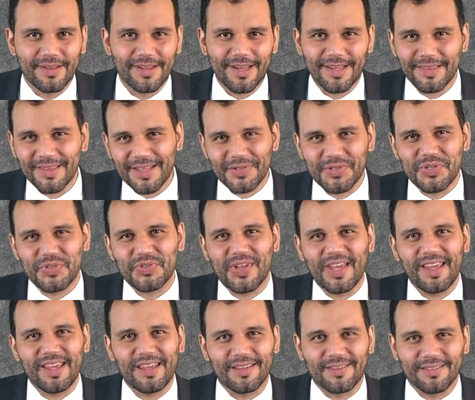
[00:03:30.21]
And this is
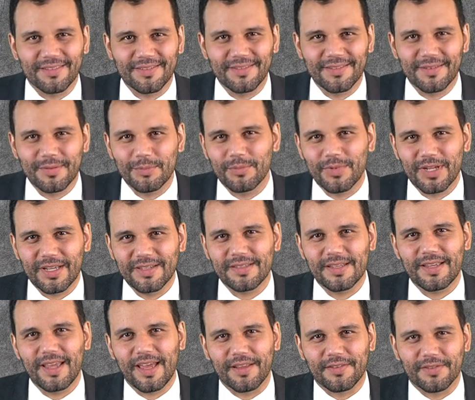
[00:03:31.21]
key, because
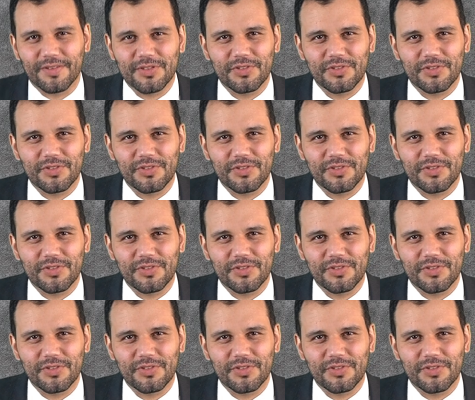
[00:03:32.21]
again,